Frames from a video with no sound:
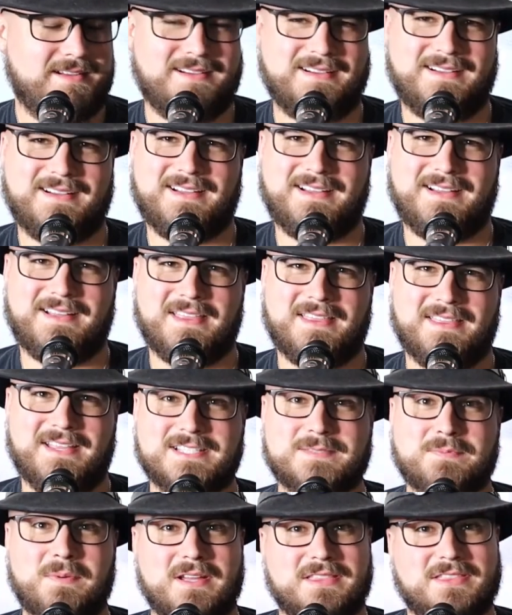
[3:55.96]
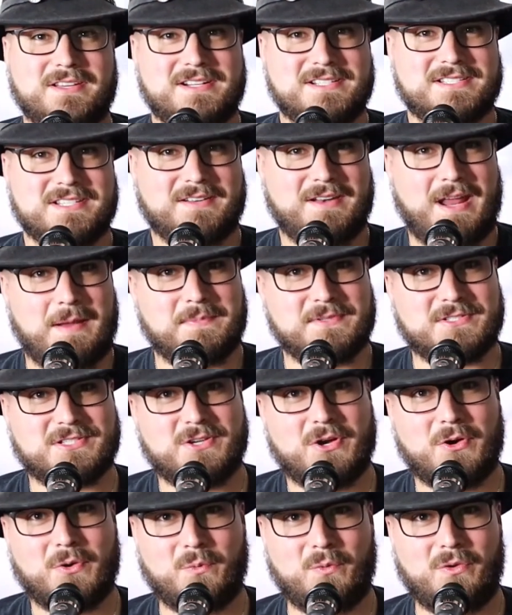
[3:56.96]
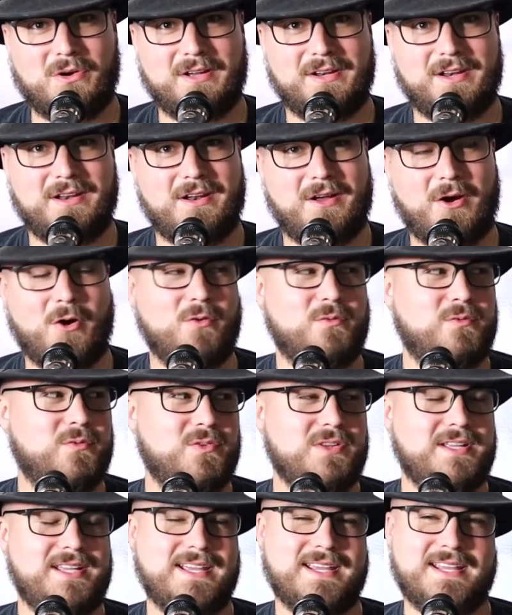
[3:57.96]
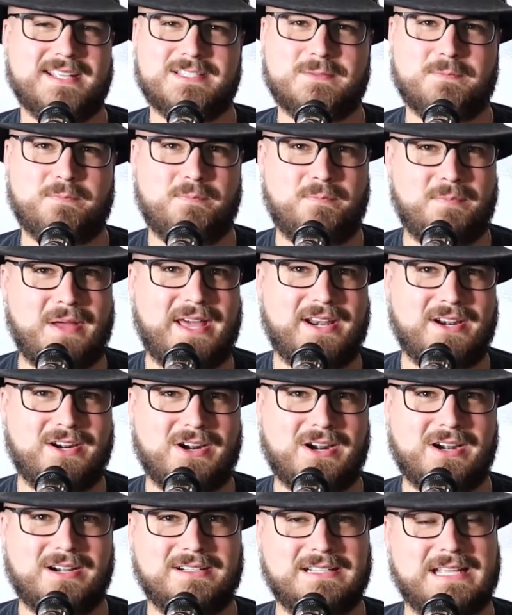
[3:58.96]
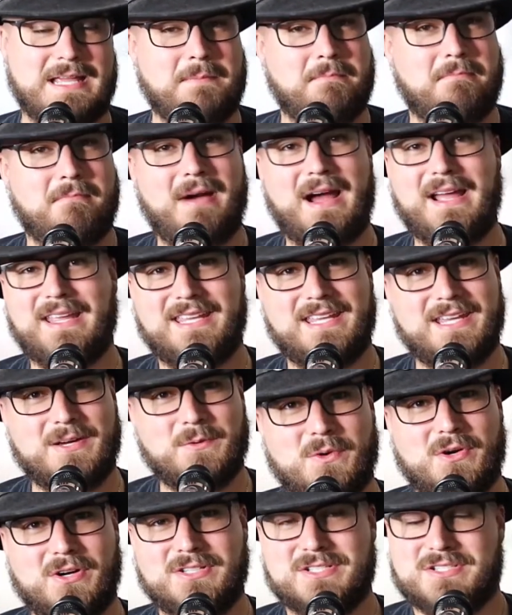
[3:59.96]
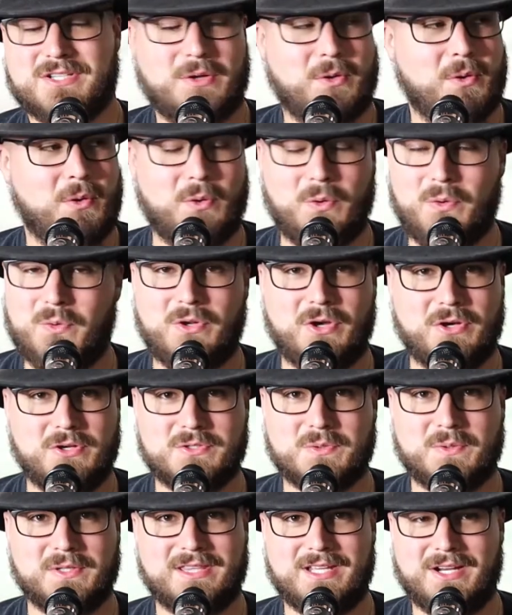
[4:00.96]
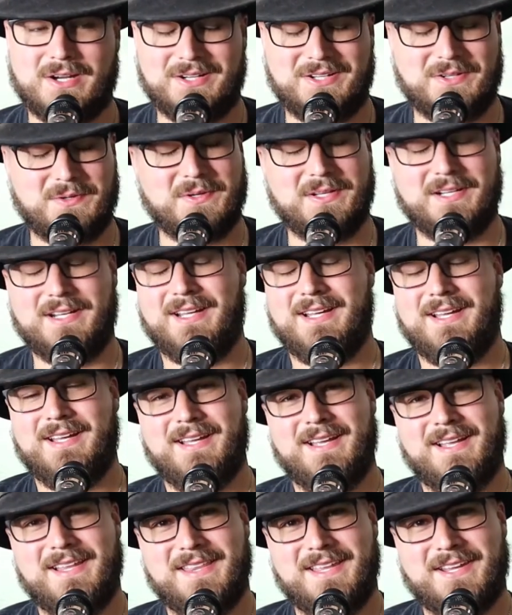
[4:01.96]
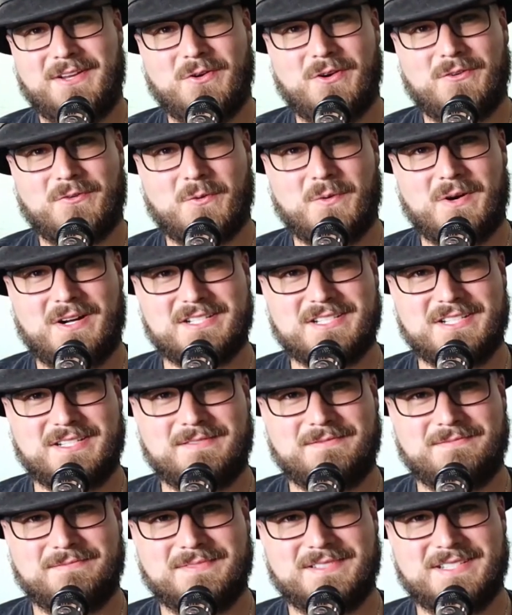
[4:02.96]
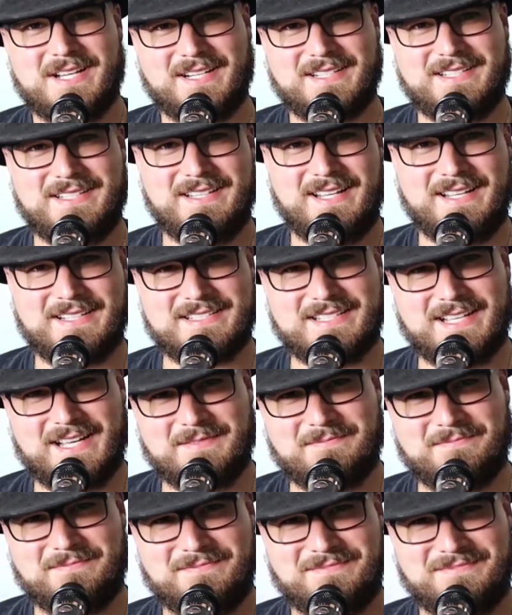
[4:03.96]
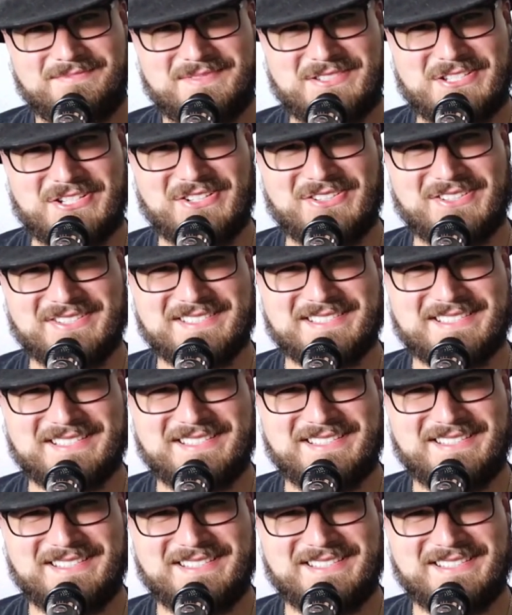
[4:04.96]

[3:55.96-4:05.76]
That's my thoughts on episode one. Hopefully it gets better. It might worse. Who knows what they're doing? Thank you all for watching. Talk to you next time. Toodles.